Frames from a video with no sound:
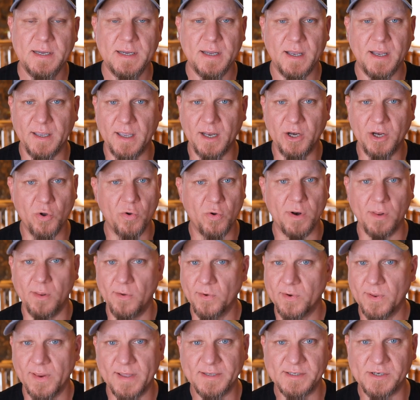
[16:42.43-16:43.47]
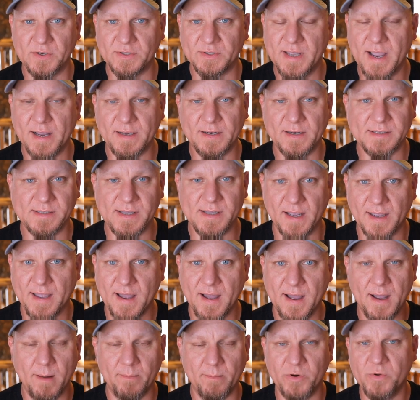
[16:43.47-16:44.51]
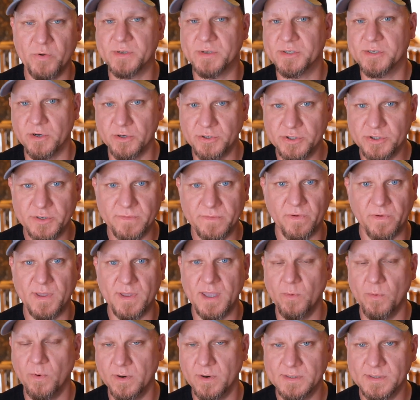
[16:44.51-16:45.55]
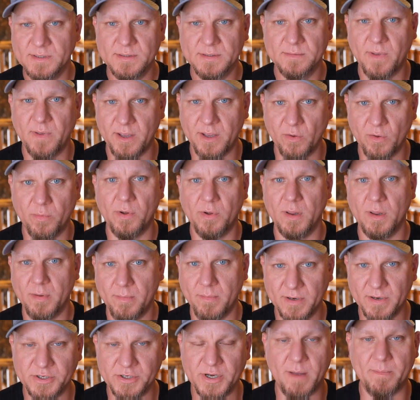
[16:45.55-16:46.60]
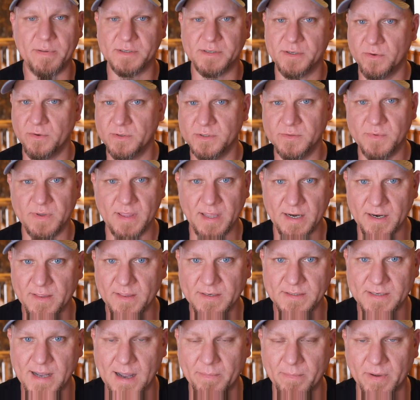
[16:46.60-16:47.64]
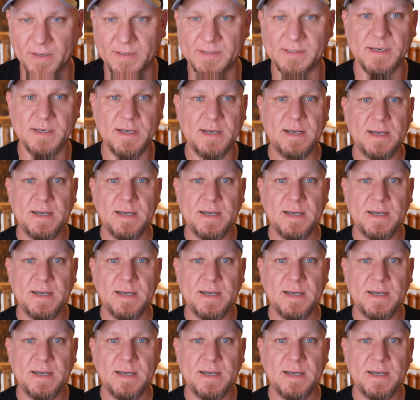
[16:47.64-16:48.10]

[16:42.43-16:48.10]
Again, go to localseotactics.com, do a search for keywords, and you'll pull up a bunch of episodes related to the topics.